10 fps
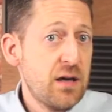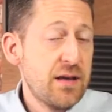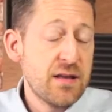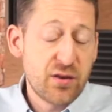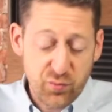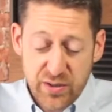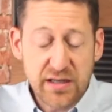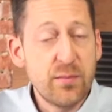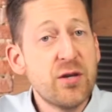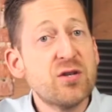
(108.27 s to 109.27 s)
And then three, it
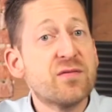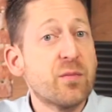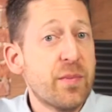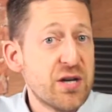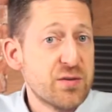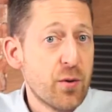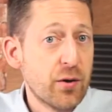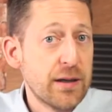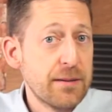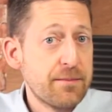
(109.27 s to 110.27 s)
can be used for
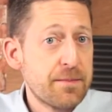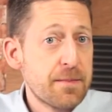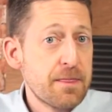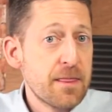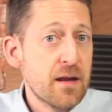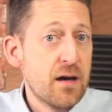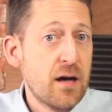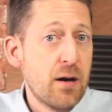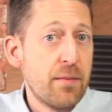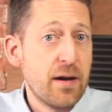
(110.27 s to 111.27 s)
benchmarking.
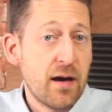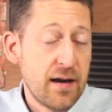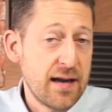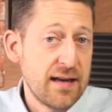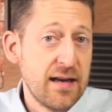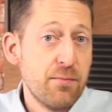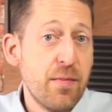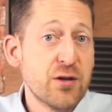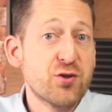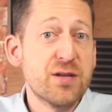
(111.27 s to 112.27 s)
Um, again, it
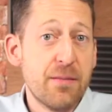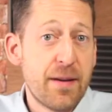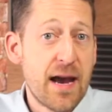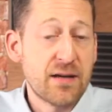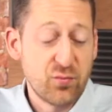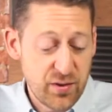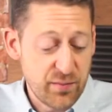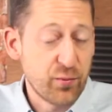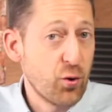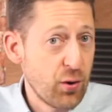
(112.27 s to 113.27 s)
measures impact with a
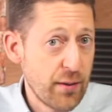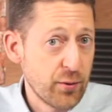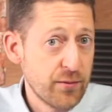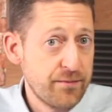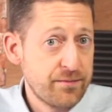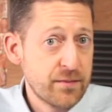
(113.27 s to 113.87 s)
programmer.